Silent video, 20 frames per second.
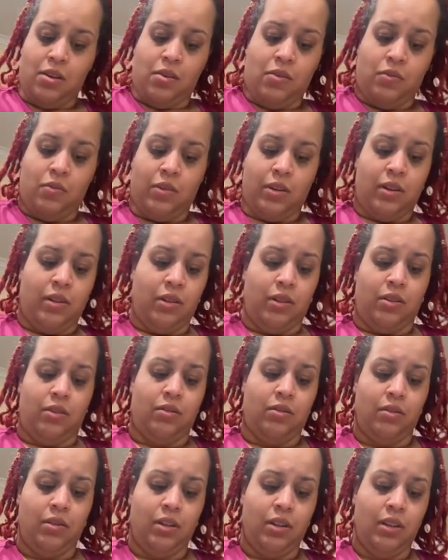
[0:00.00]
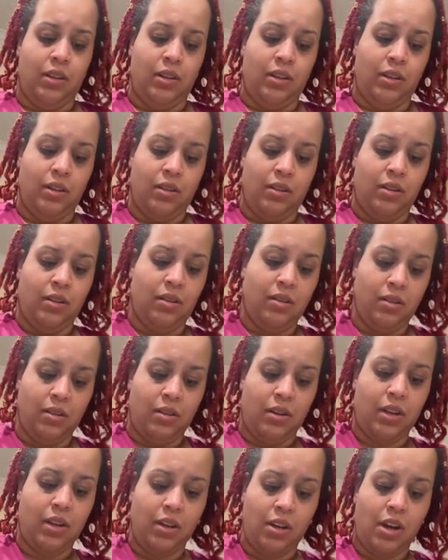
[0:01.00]
one little
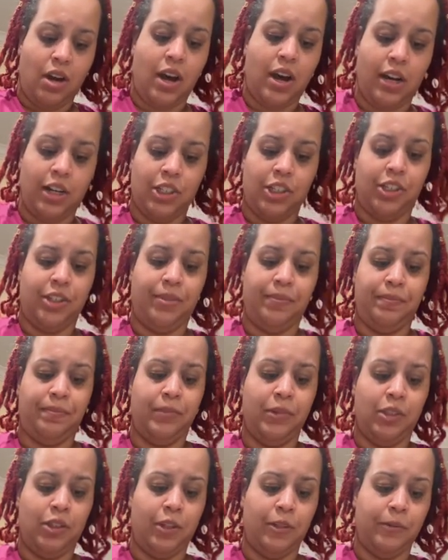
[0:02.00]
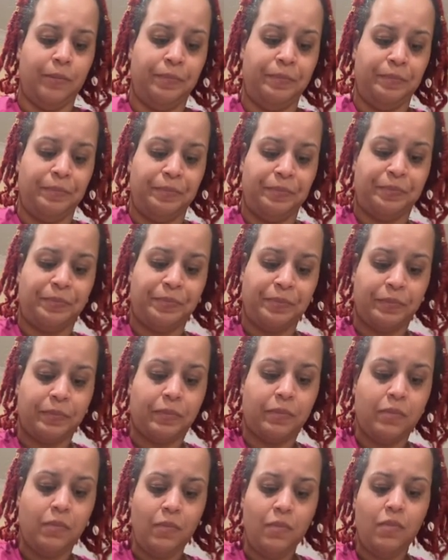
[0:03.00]
concoction, so
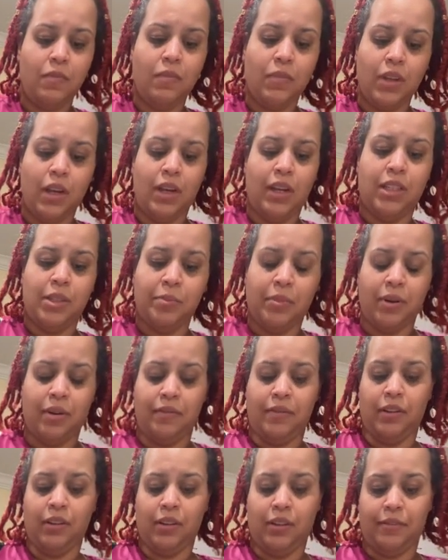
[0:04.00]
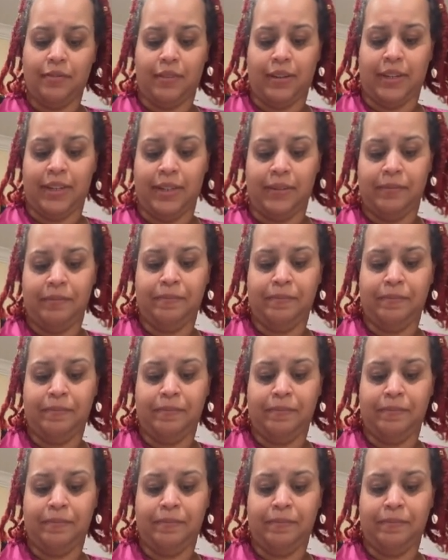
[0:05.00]
it's perfectly fine.